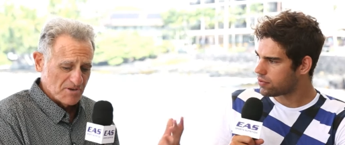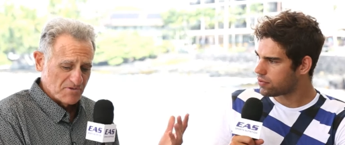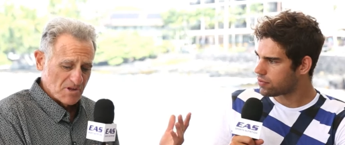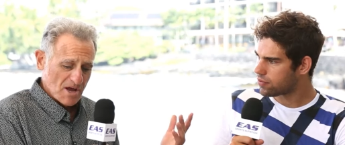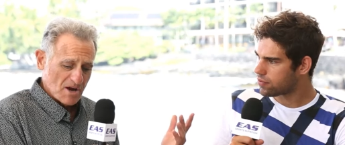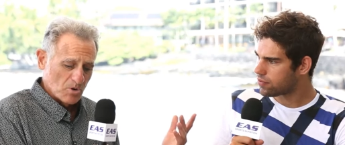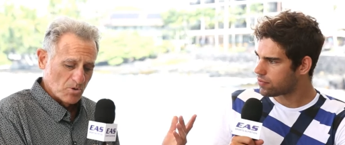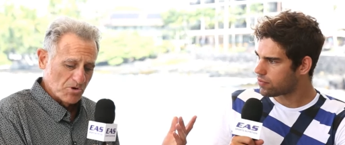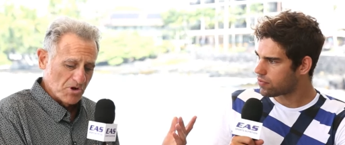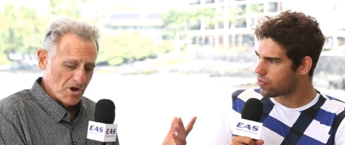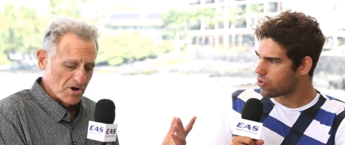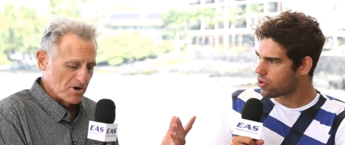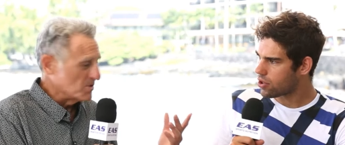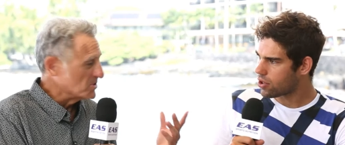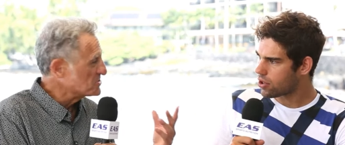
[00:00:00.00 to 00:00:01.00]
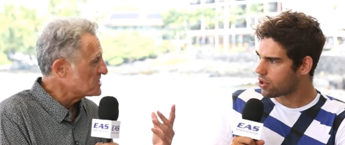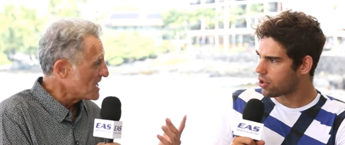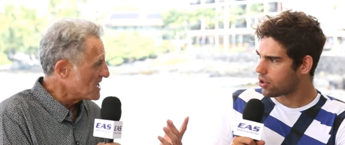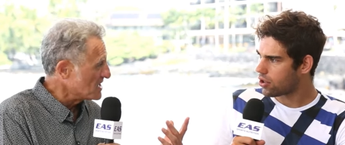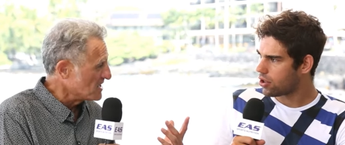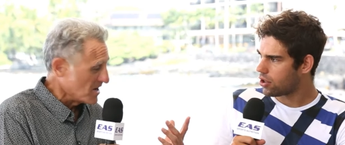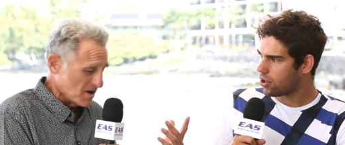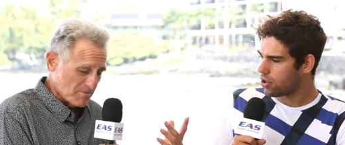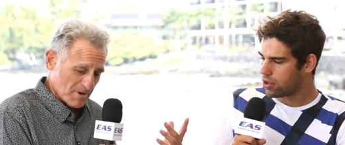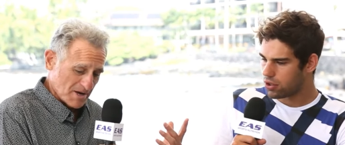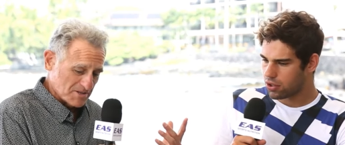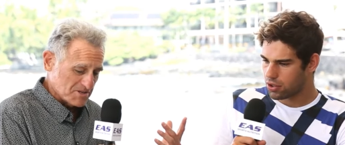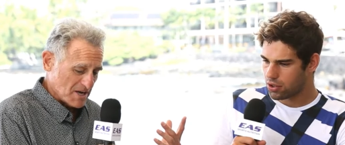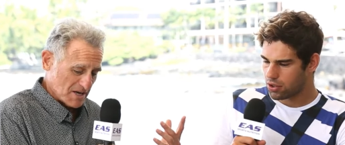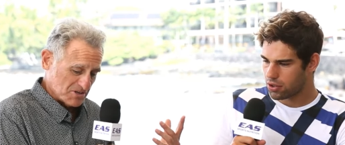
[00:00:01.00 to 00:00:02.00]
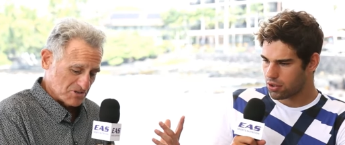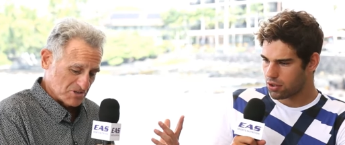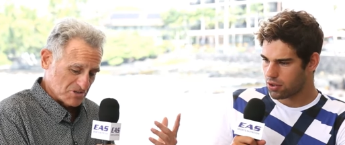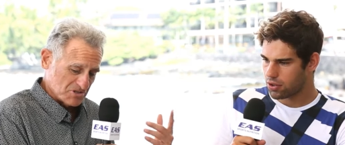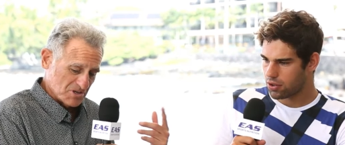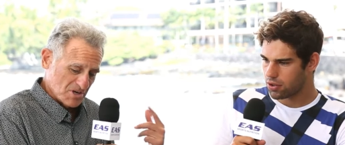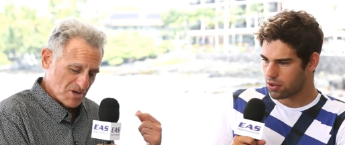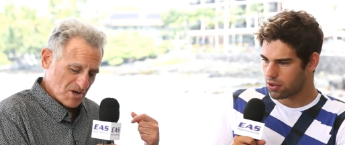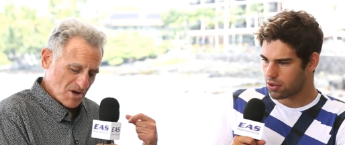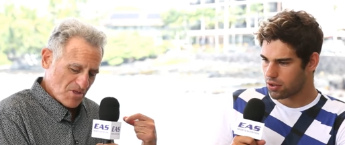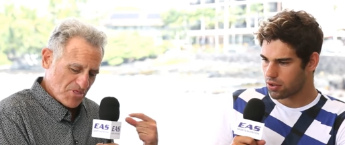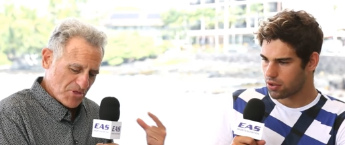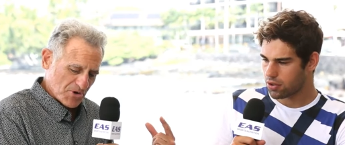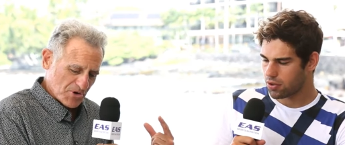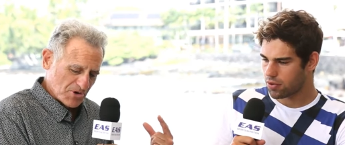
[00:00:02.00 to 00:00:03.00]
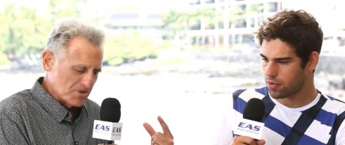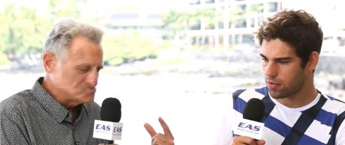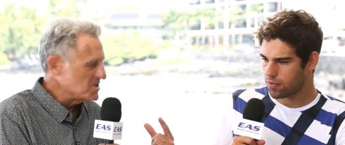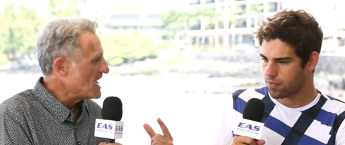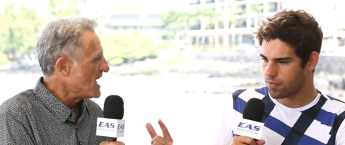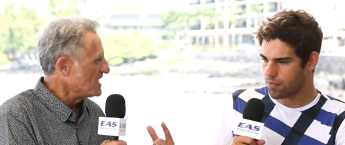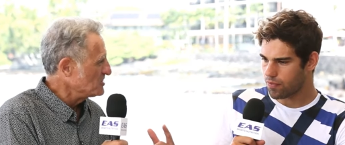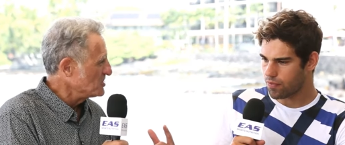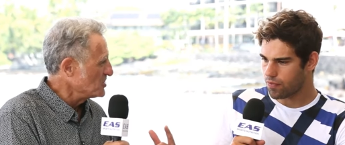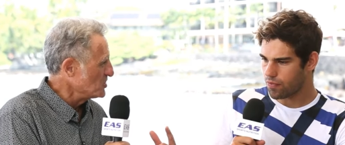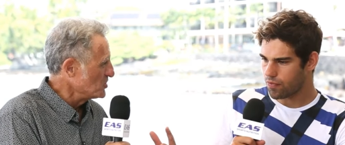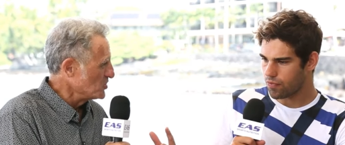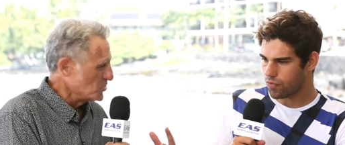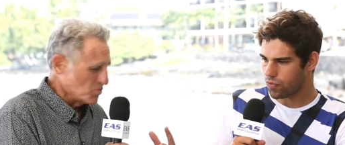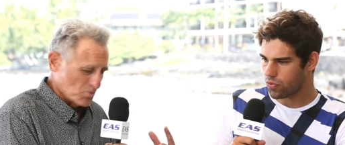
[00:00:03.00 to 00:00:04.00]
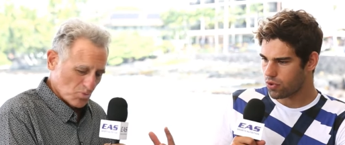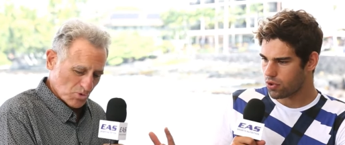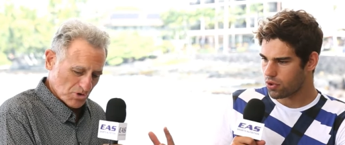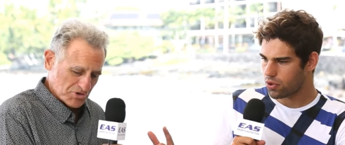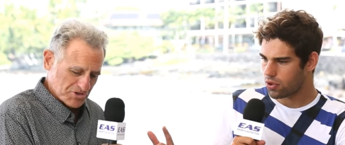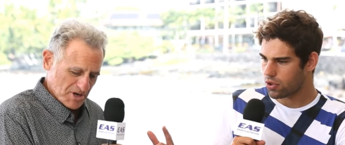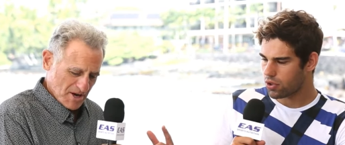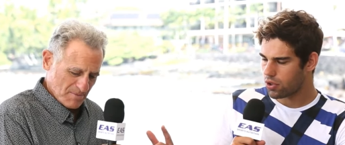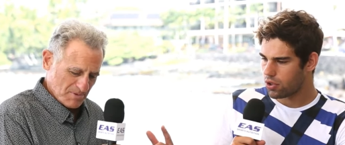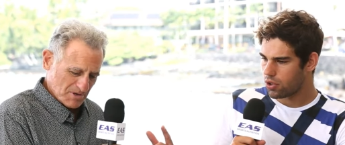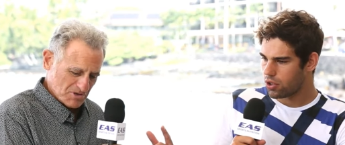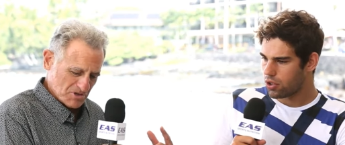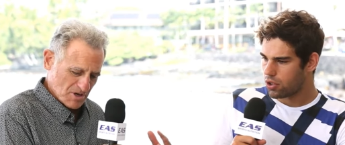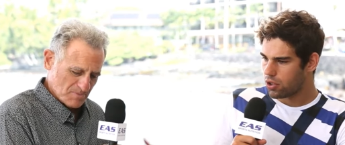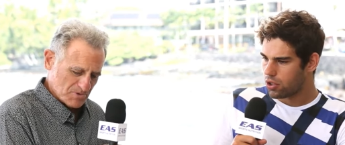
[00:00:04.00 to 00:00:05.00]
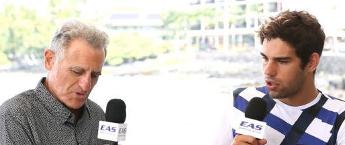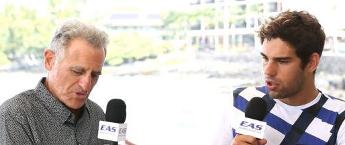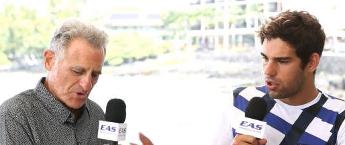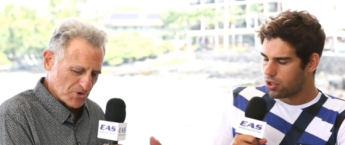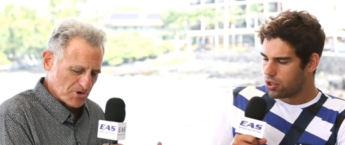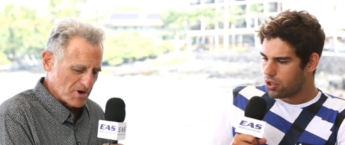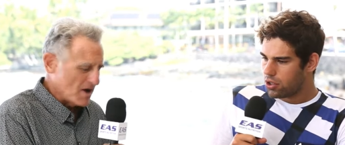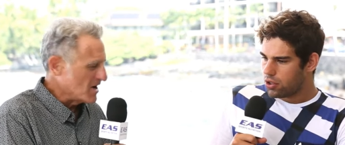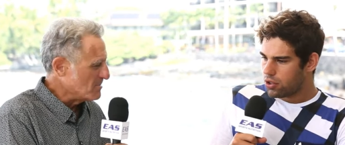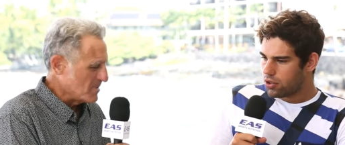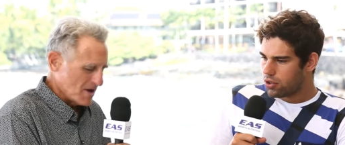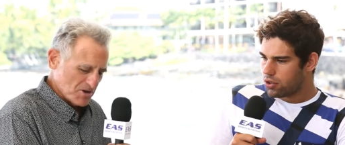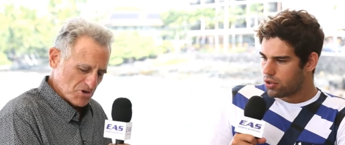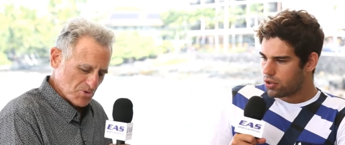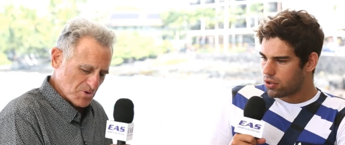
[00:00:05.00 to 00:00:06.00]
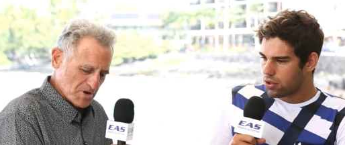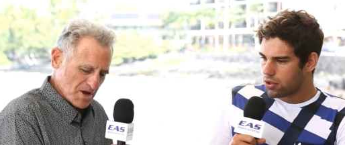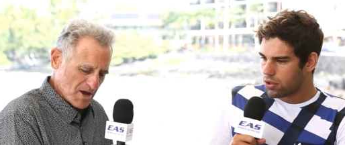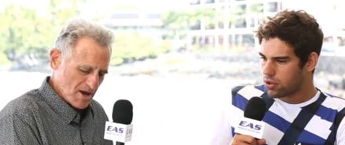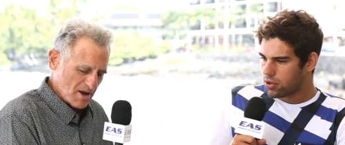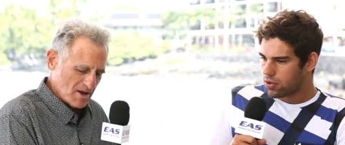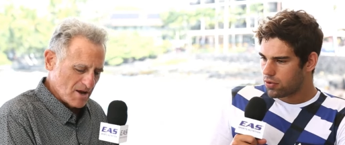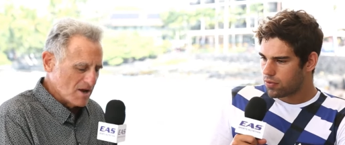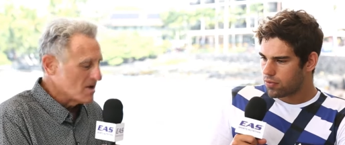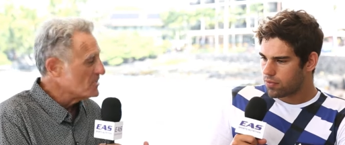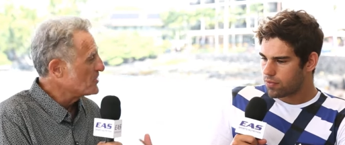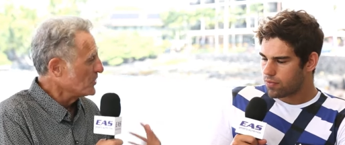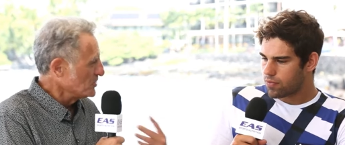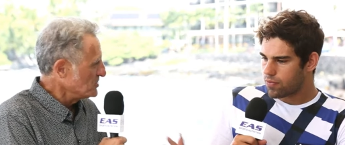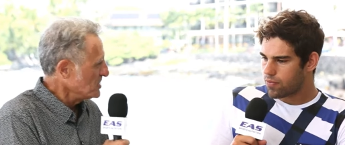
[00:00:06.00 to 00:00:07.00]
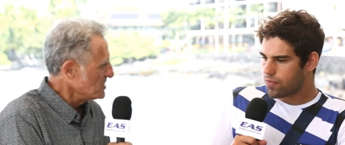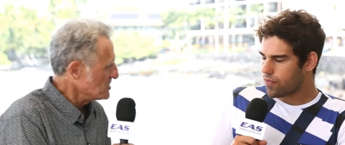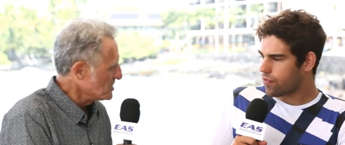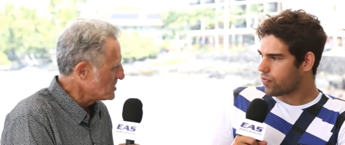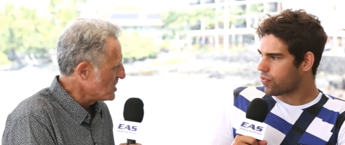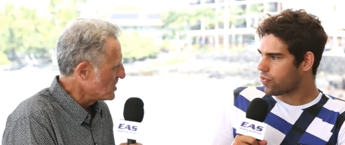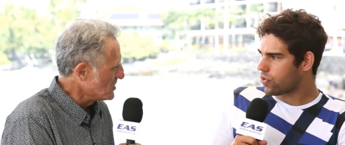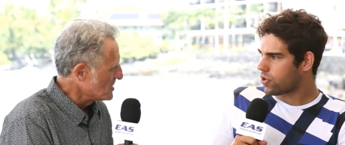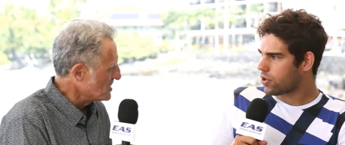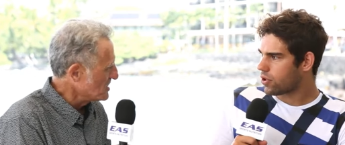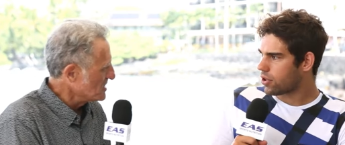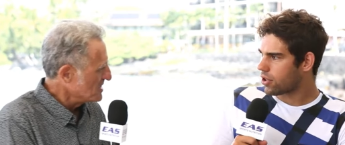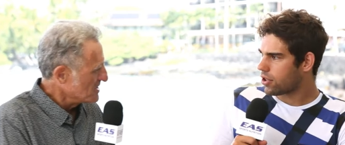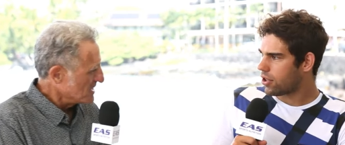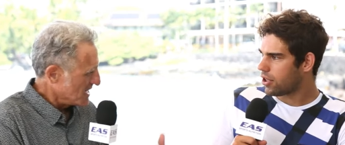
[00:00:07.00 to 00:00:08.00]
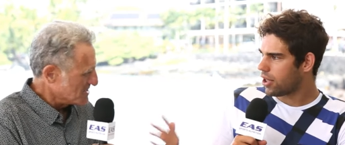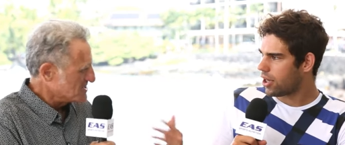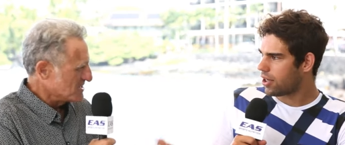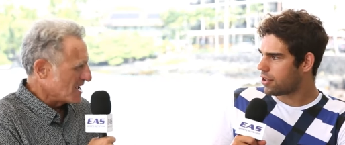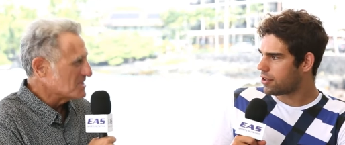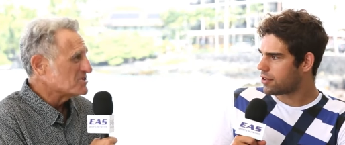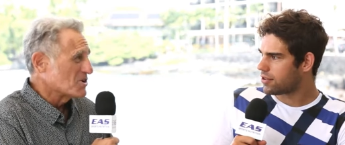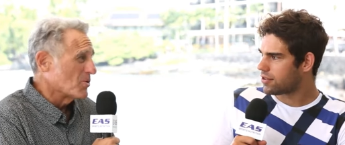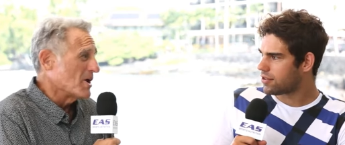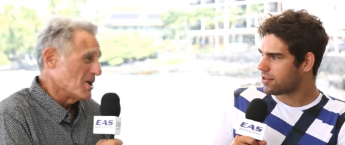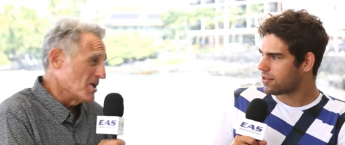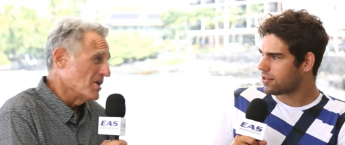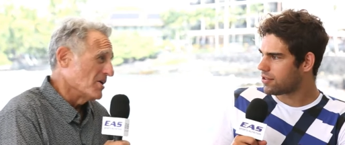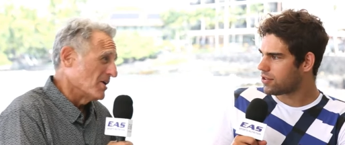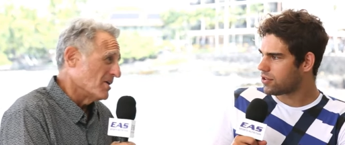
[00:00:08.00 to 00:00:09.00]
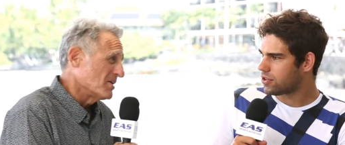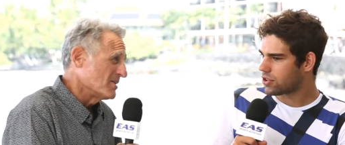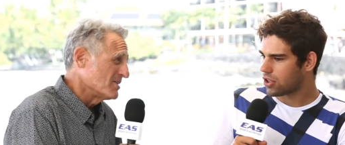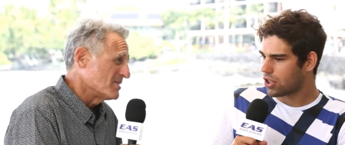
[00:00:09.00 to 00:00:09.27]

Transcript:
Speaker 1: even that whole year, you're second at Ironman Texas, third at the ITU World Championships, third at Ironman UK, 13th in Kona. That's a great year.